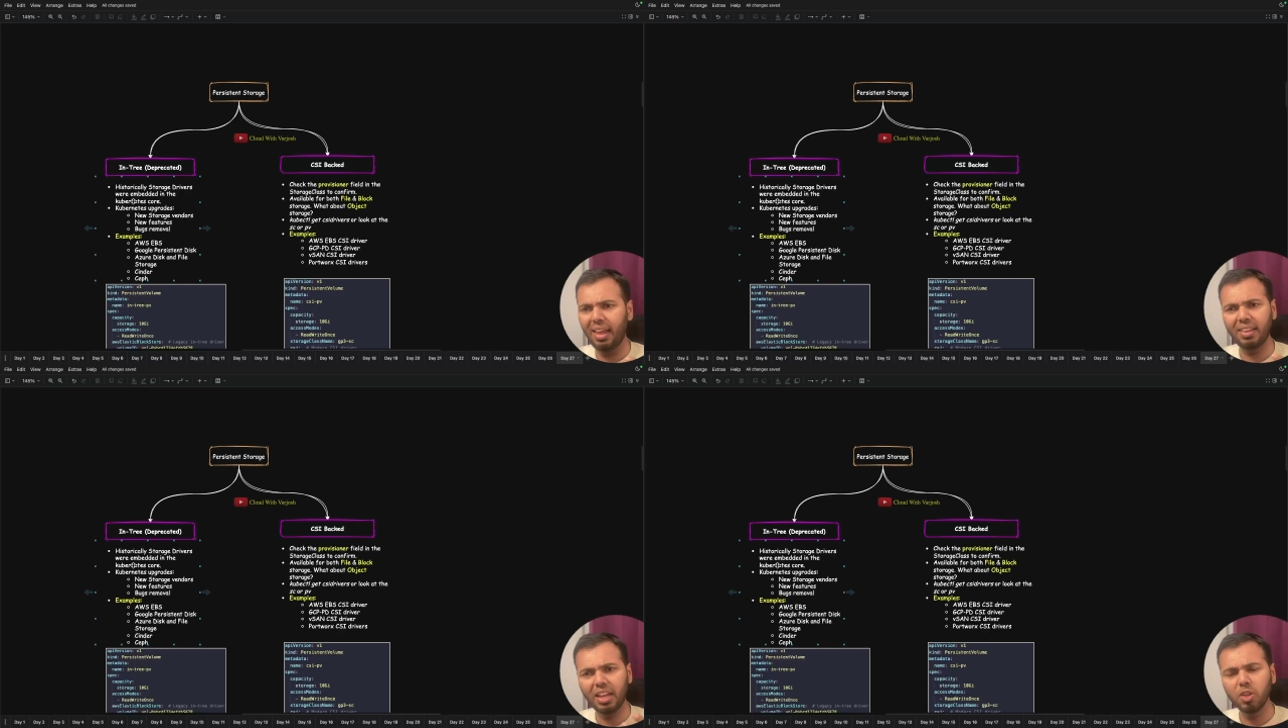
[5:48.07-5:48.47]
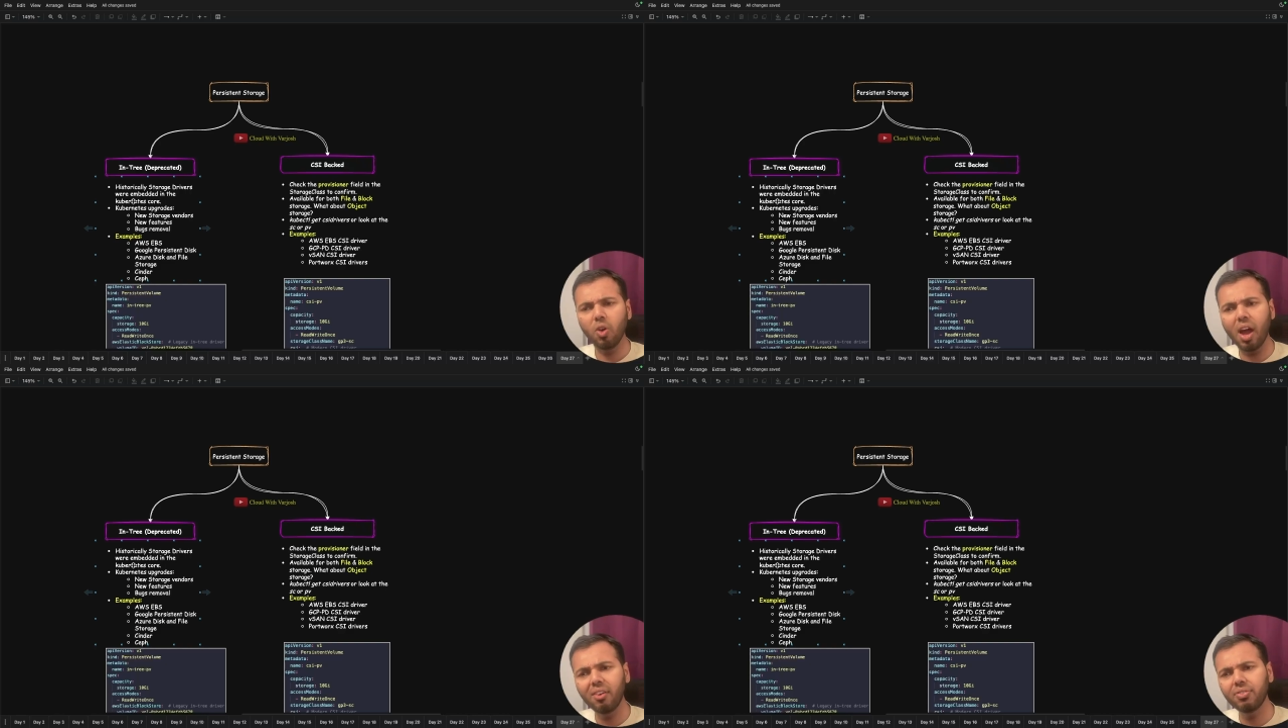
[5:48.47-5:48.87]
and then
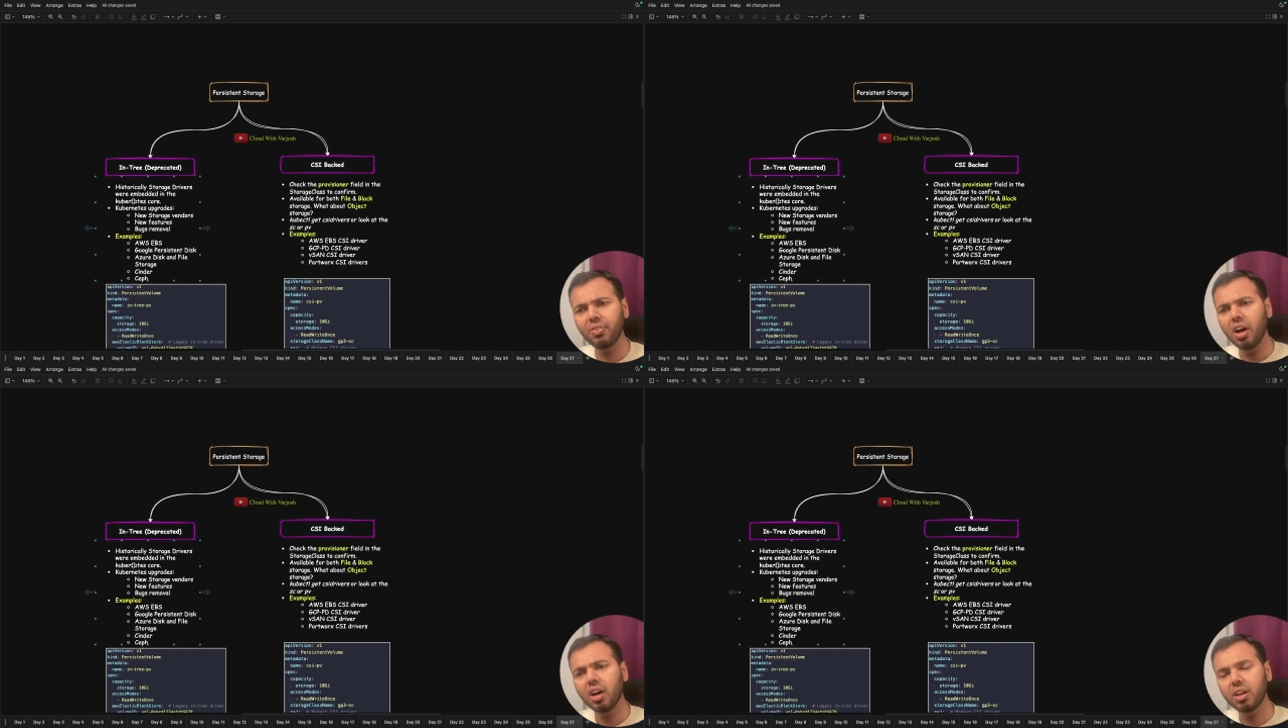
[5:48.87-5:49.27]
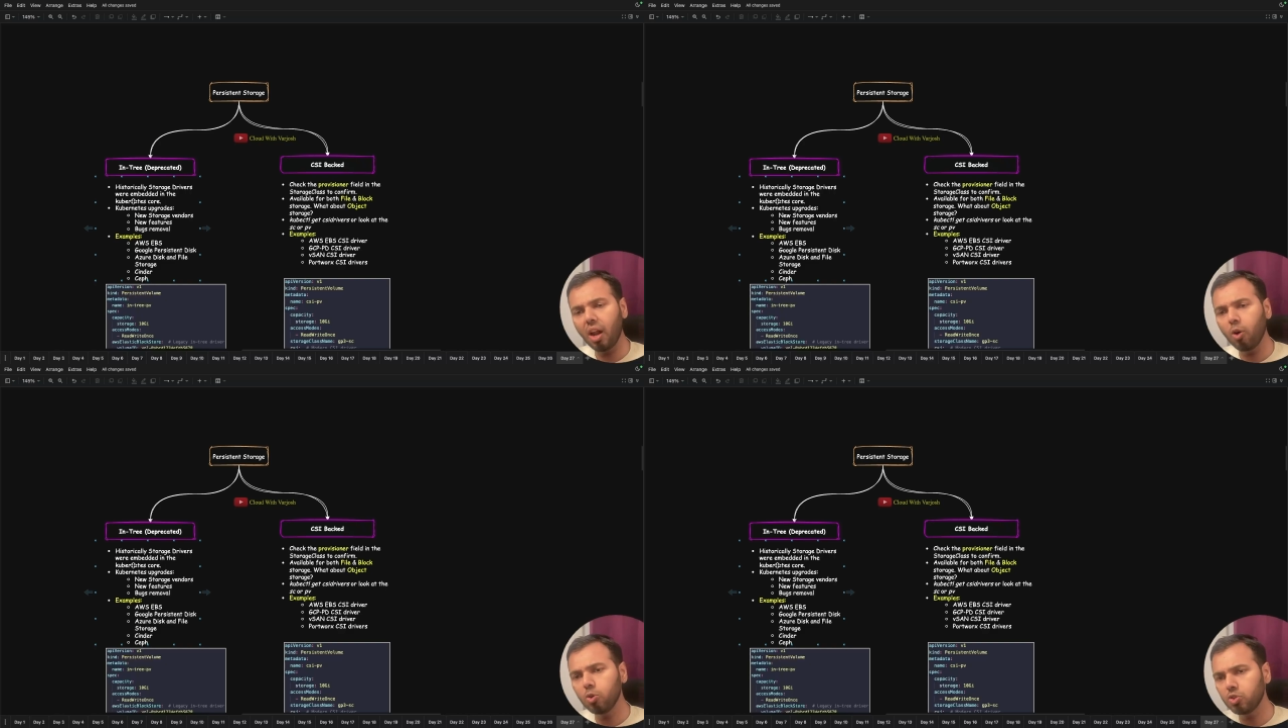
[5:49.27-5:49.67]
you have
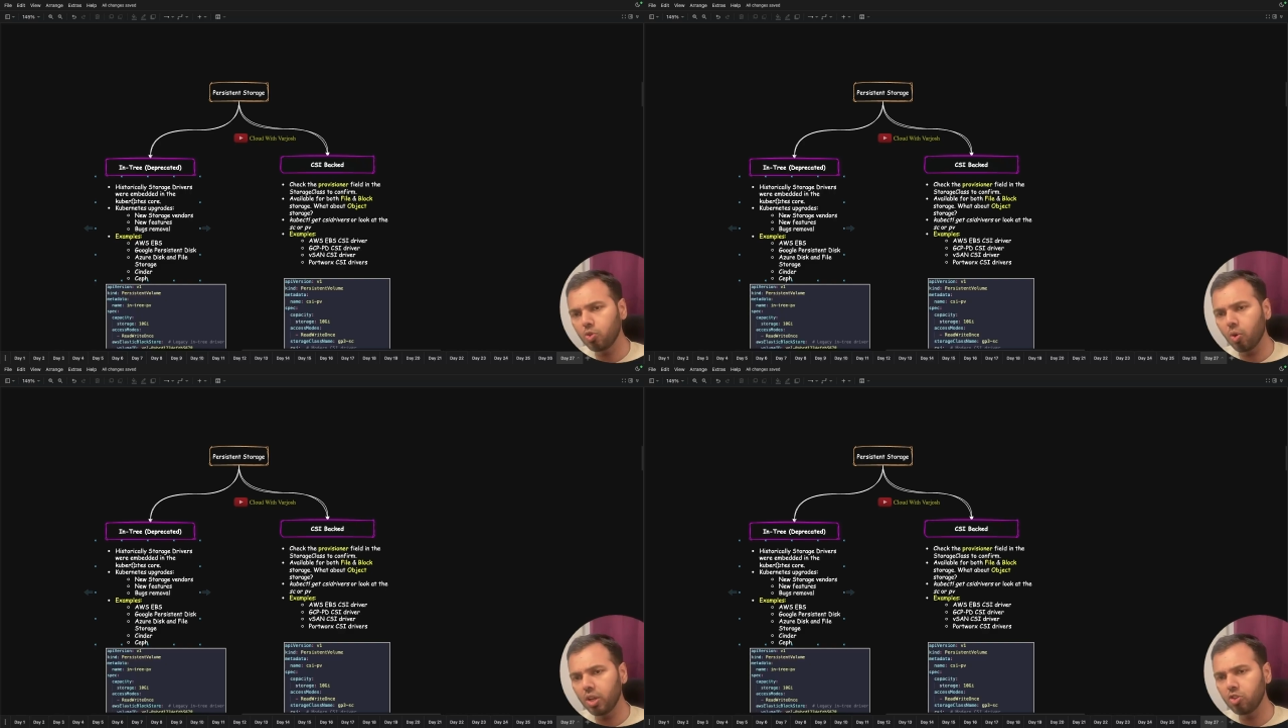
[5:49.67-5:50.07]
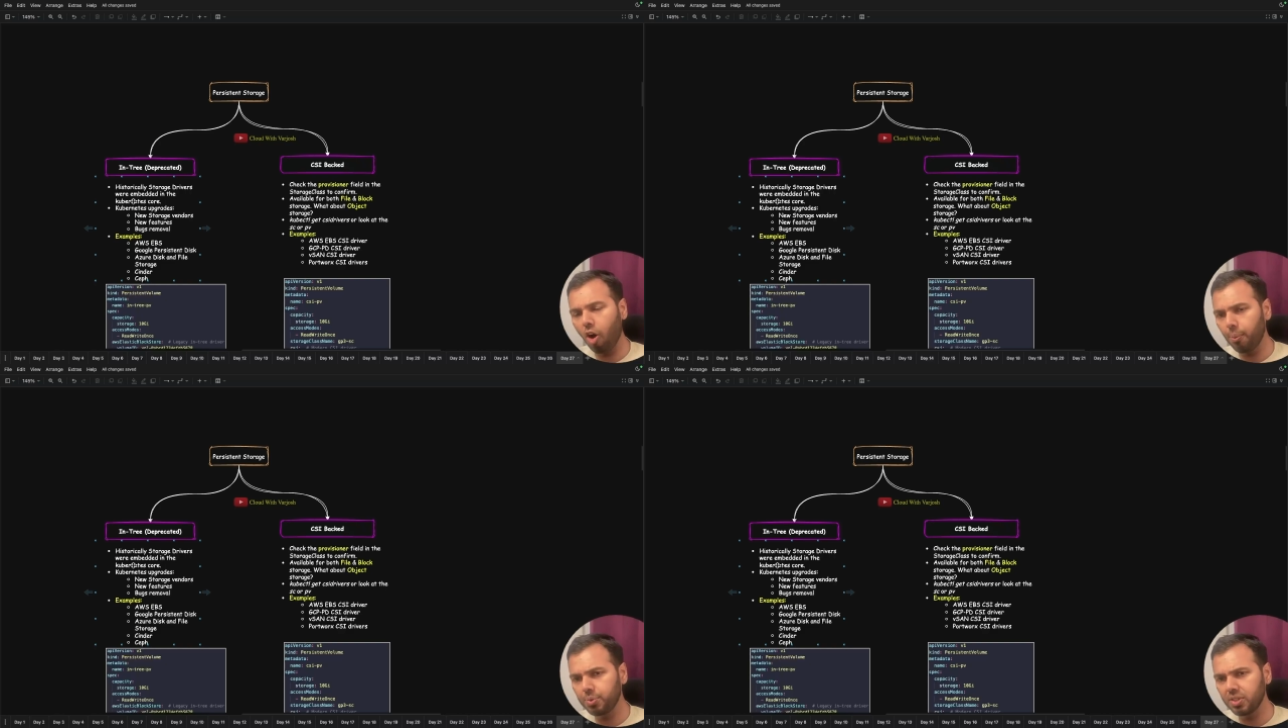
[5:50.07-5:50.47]
cloud storage
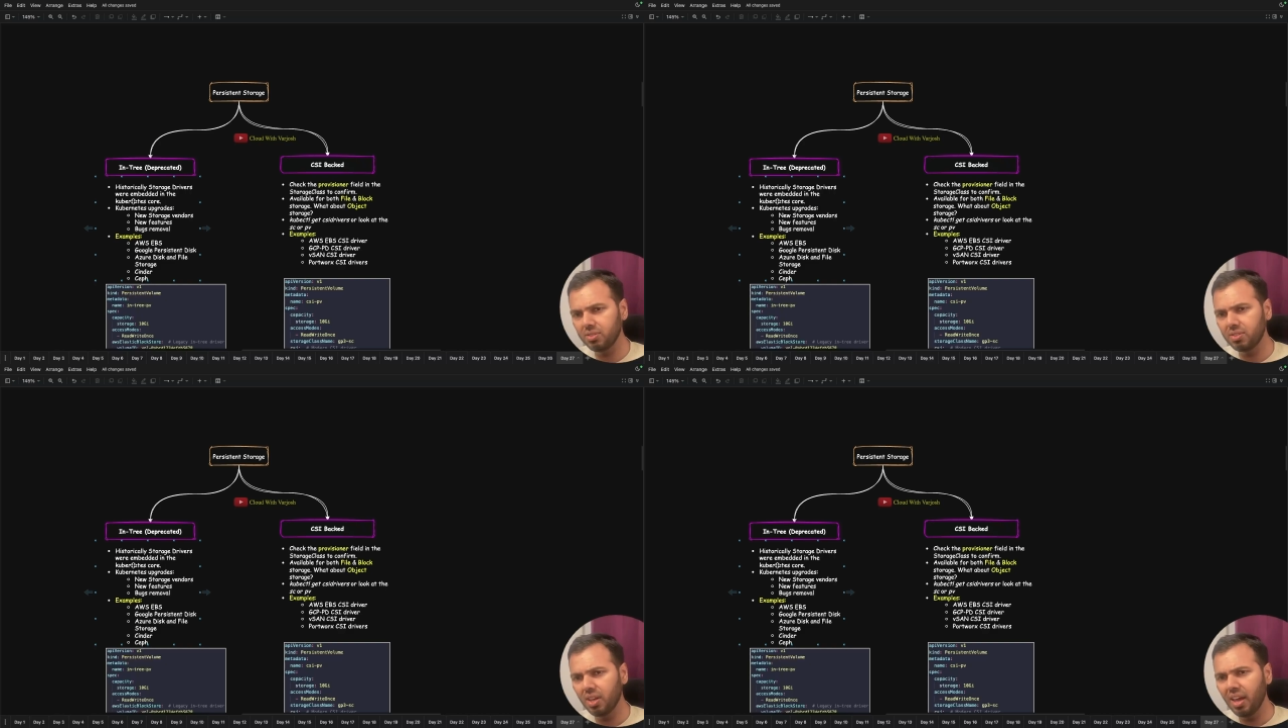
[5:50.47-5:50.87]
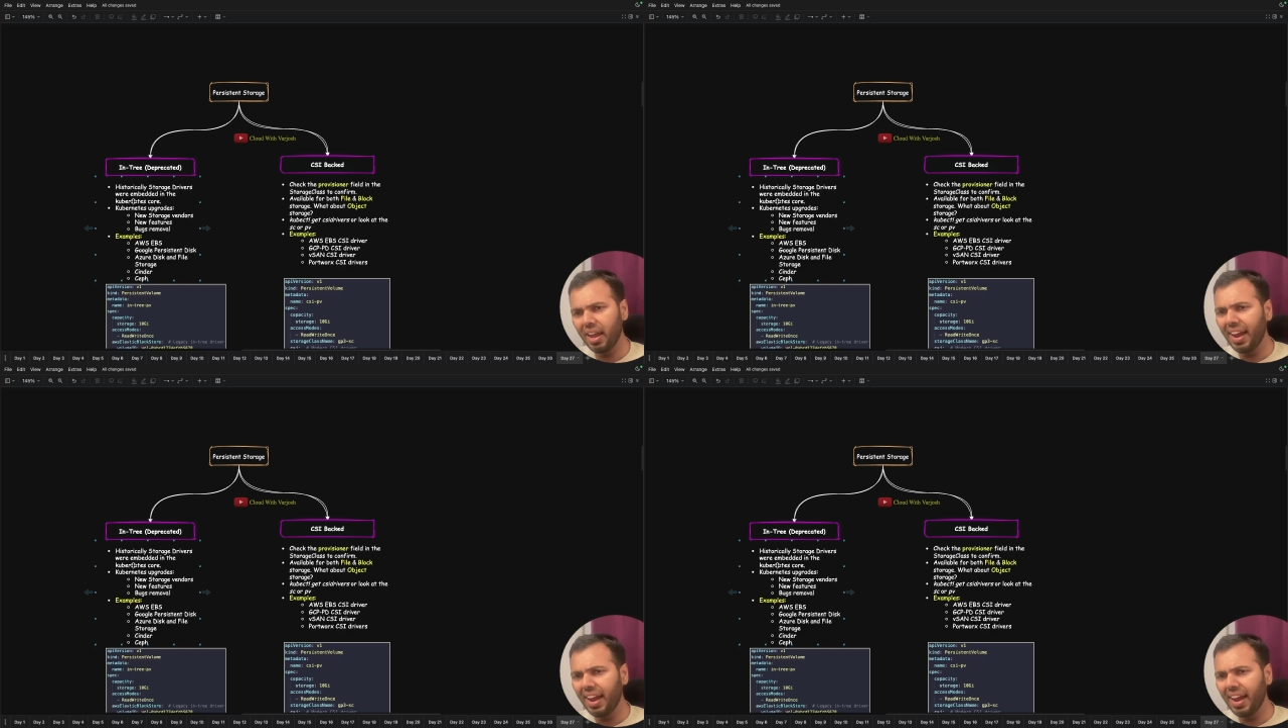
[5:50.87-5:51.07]
options.